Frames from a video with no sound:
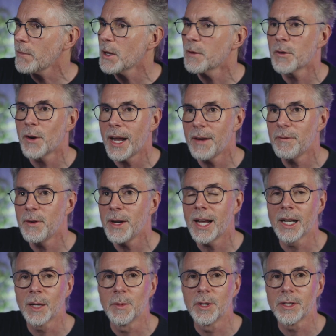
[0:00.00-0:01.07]
For every
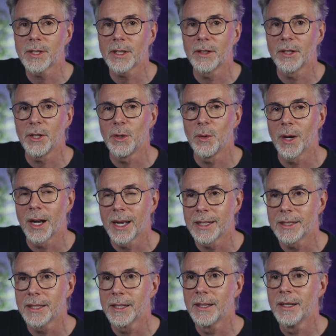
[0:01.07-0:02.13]
element that you
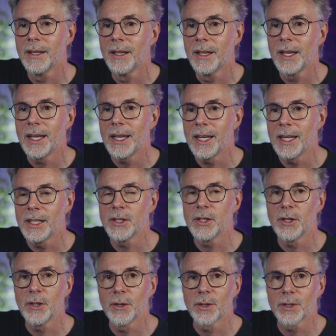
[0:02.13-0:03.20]
add
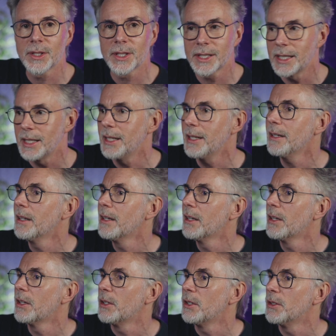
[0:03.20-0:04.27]
into your scene,
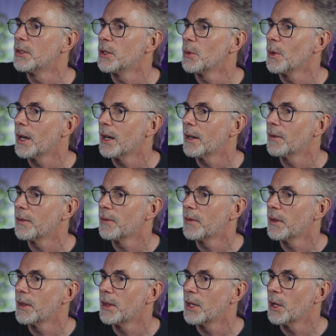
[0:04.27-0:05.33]
you do have
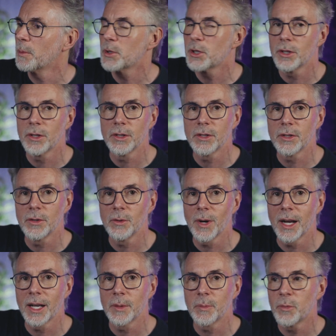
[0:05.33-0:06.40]
the option to add